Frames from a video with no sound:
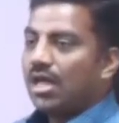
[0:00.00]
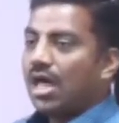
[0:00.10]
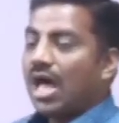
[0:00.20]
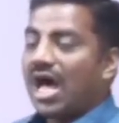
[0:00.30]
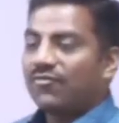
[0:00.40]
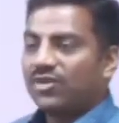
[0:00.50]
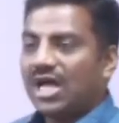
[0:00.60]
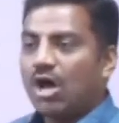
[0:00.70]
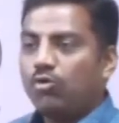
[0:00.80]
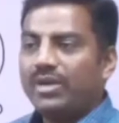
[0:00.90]
after
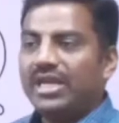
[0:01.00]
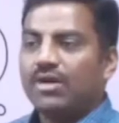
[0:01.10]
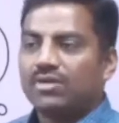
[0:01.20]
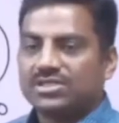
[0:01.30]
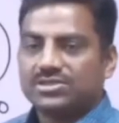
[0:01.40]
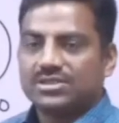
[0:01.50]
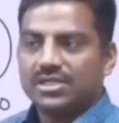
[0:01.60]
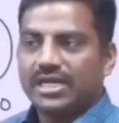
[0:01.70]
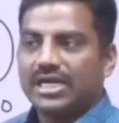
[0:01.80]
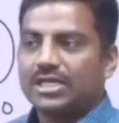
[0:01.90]
how many hours
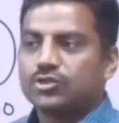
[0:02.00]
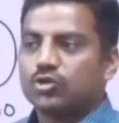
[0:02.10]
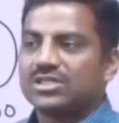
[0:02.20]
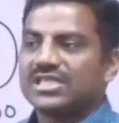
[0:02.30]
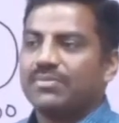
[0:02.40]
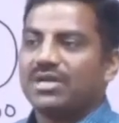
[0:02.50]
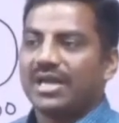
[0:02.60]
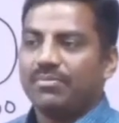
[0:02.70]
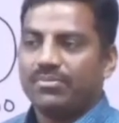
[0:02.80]
it will show the same time?